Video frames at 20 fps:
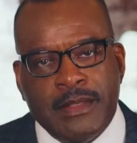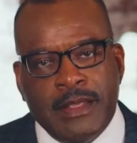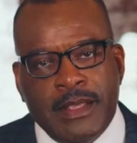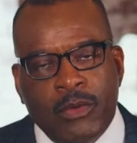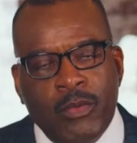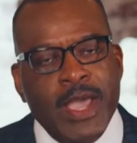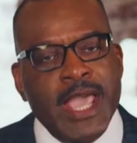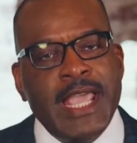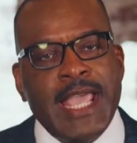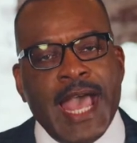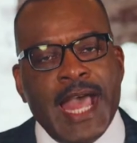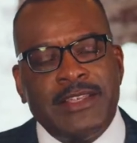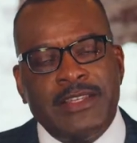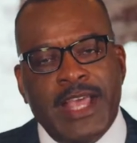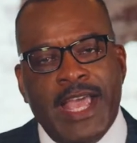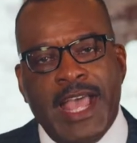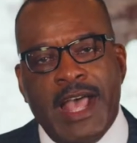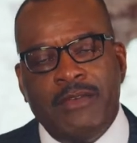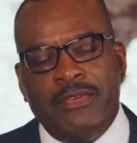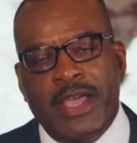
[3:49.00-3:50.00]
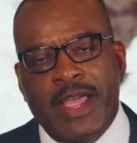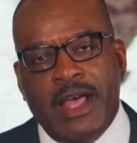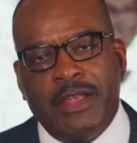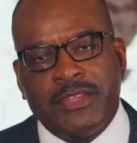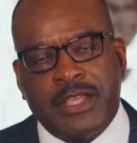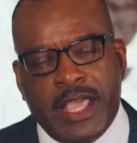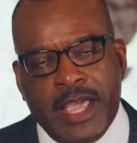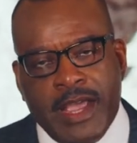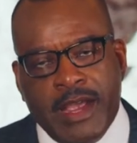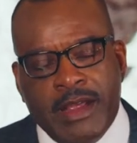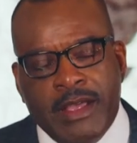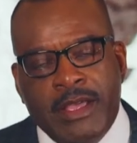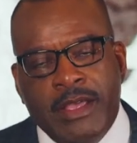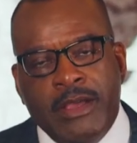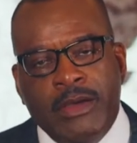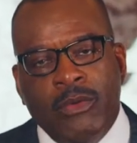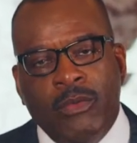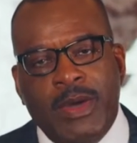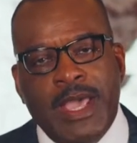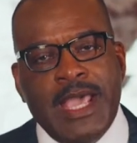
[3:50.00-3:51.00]
We got to have health care.
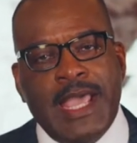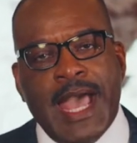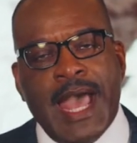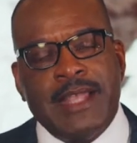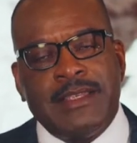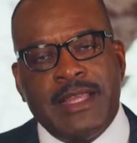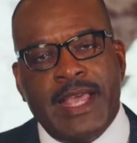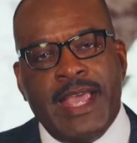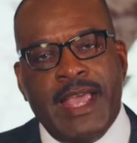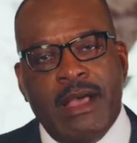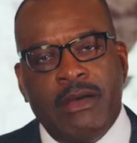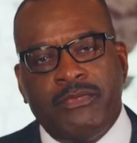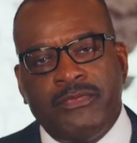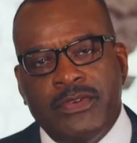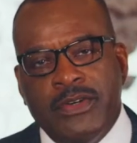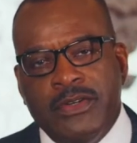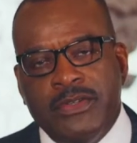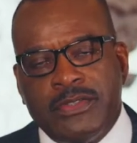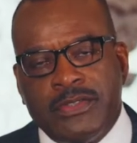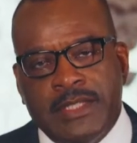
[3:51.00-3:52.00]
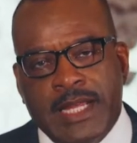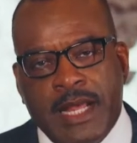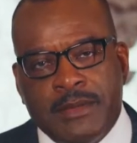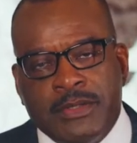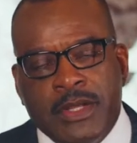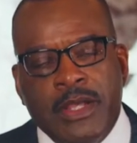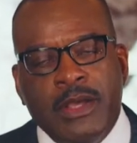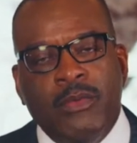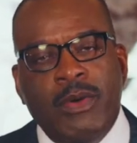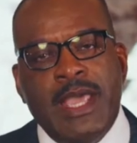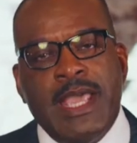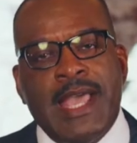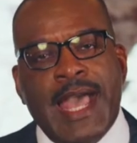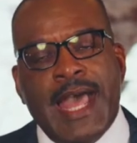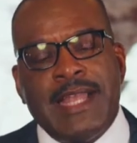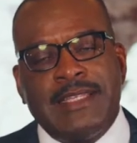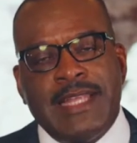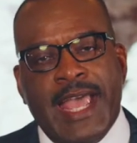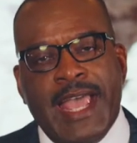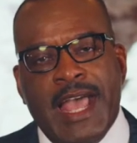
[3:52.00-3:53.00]
We got to have food stamps. We
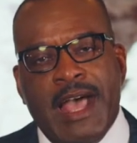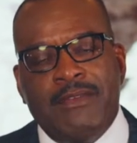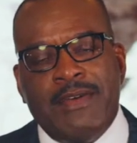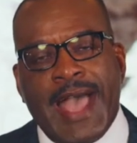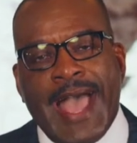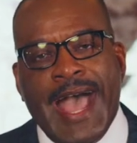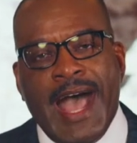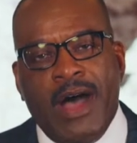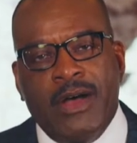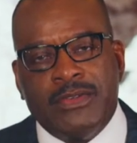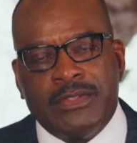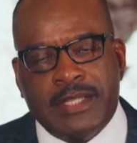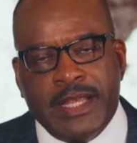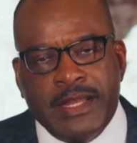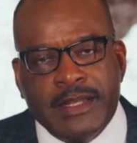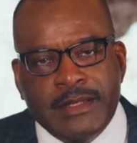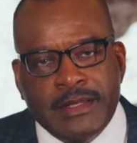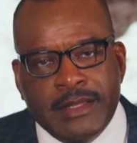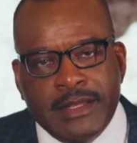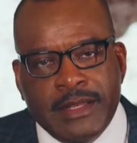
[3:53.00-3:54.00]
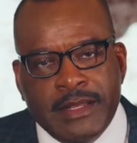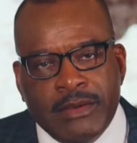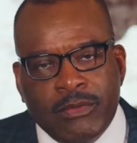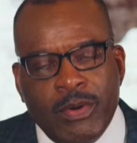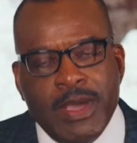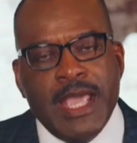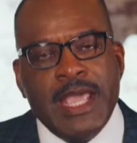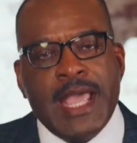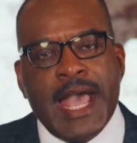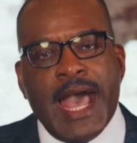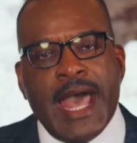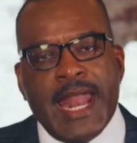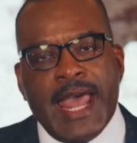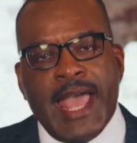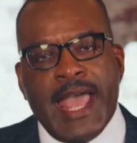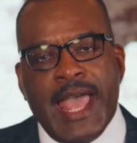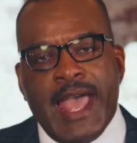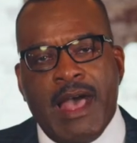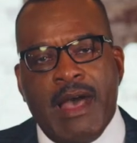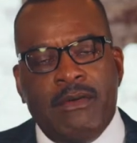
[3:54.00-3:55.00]
got to have housing. We got to
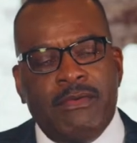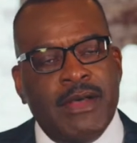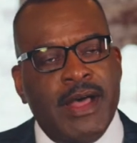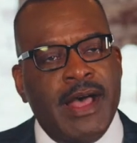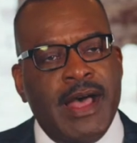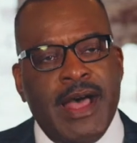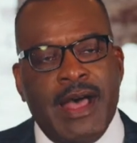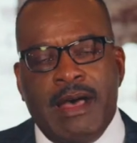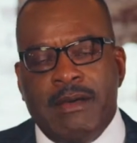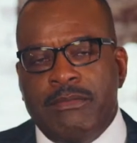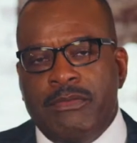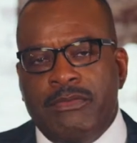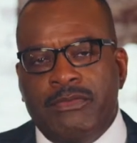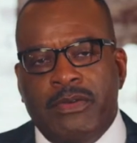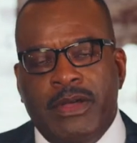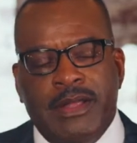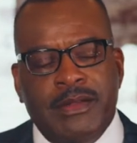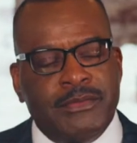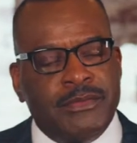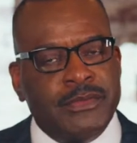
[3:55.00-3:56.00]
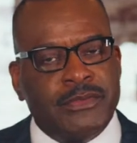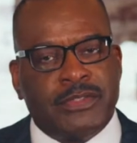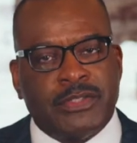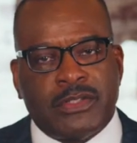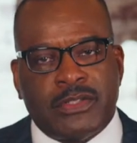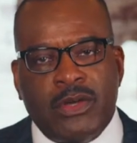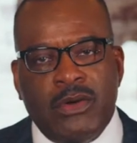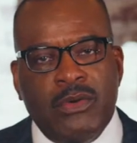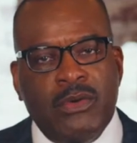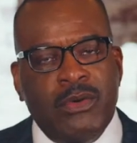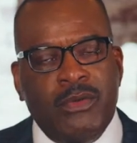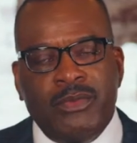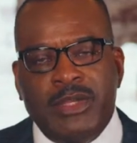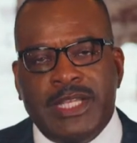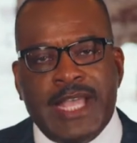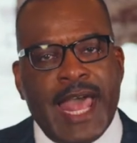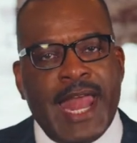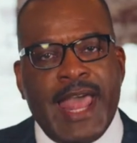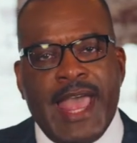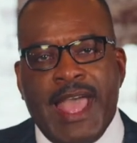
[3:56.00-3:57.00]
have a school. We
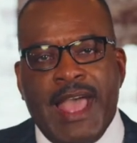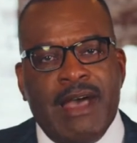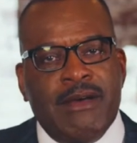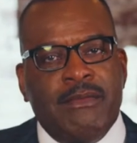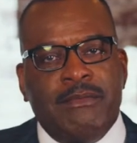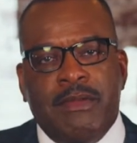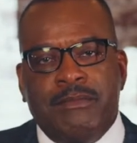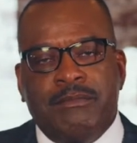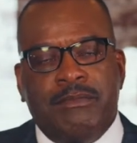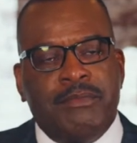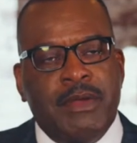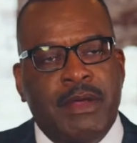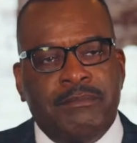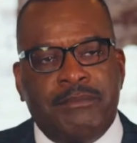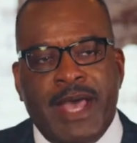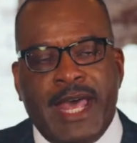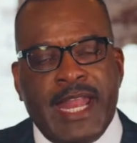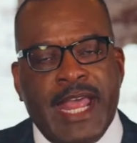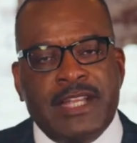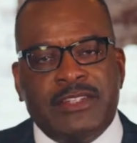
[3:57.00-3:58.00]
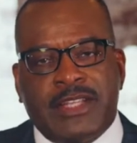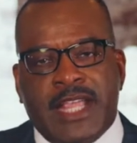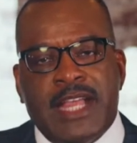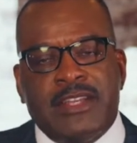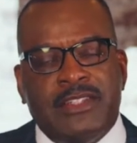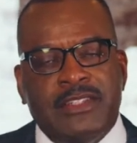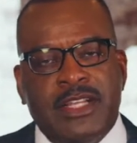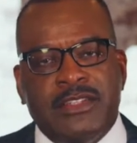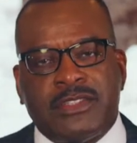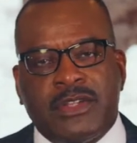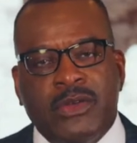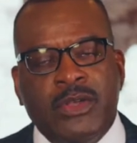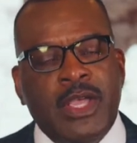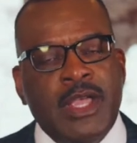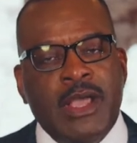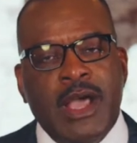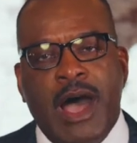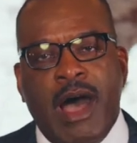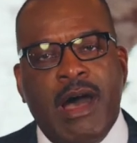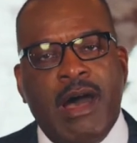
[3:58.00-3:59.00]
got to have a better education in school.
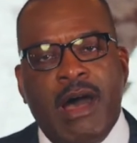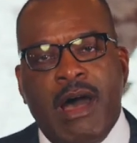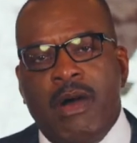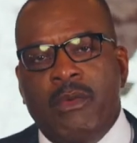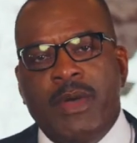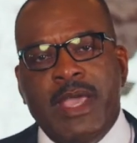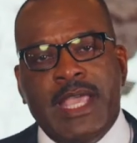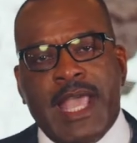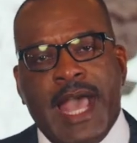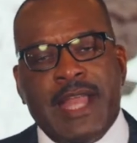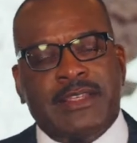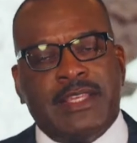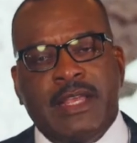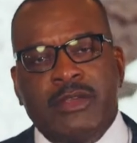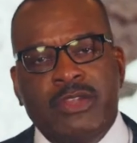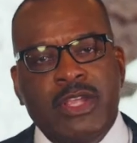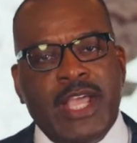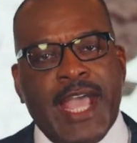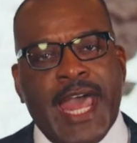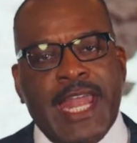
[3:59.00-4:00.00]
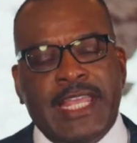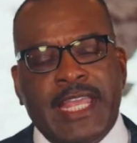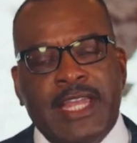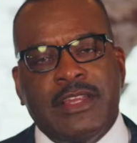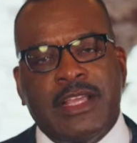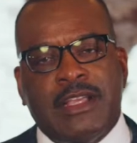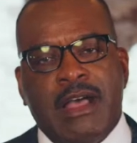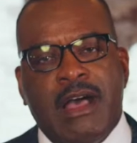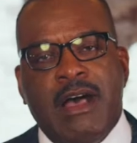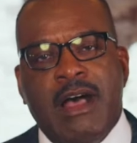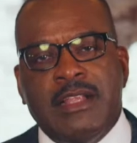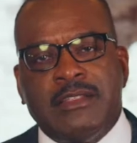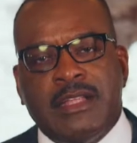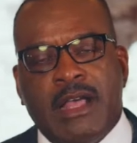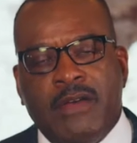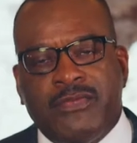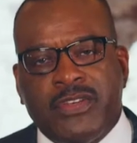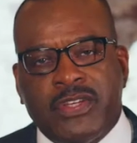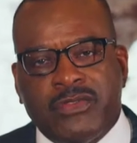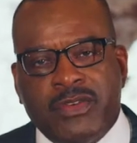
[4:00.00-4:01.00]
All we got to, you got to guns
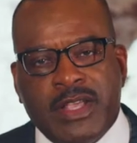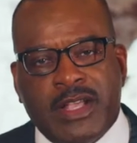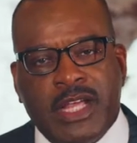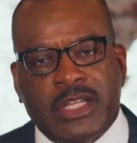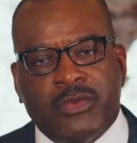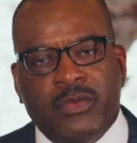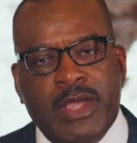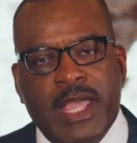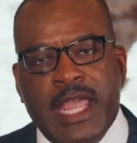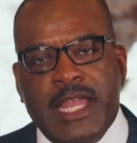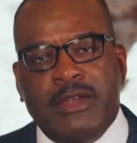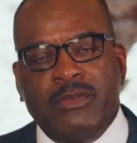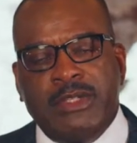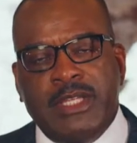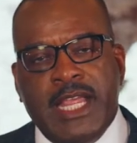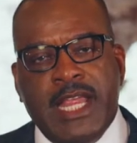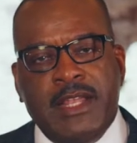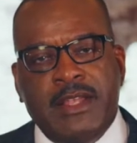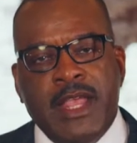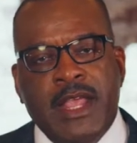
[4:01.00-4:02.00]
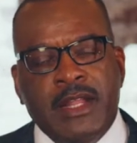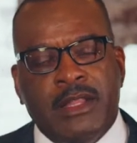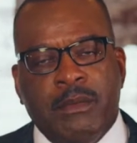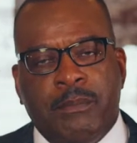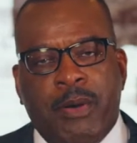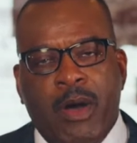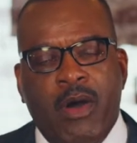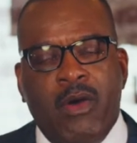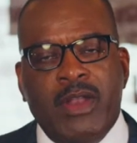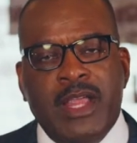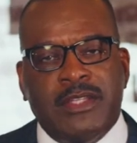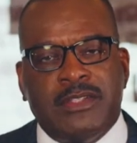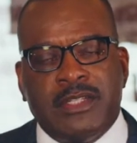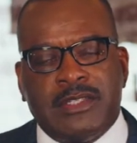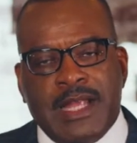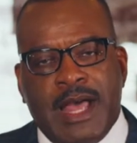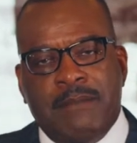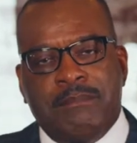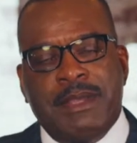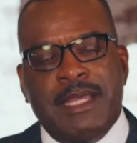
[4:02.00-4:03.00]
off the street because we need the police to
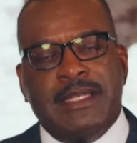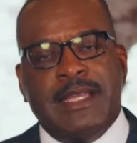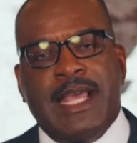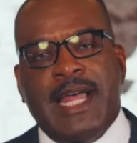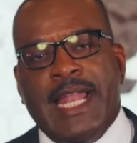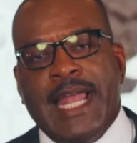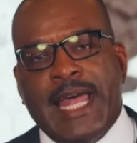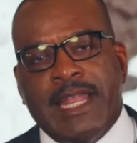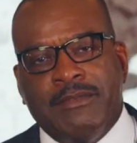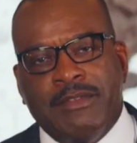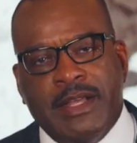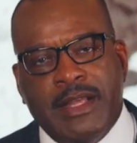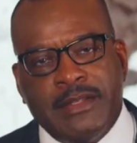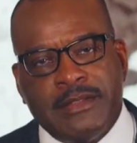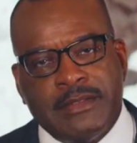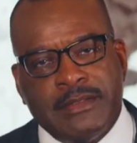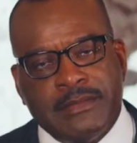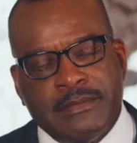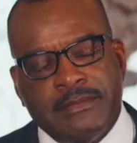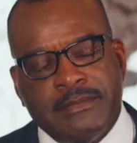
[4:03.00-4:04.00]
stop beating the hell out of us.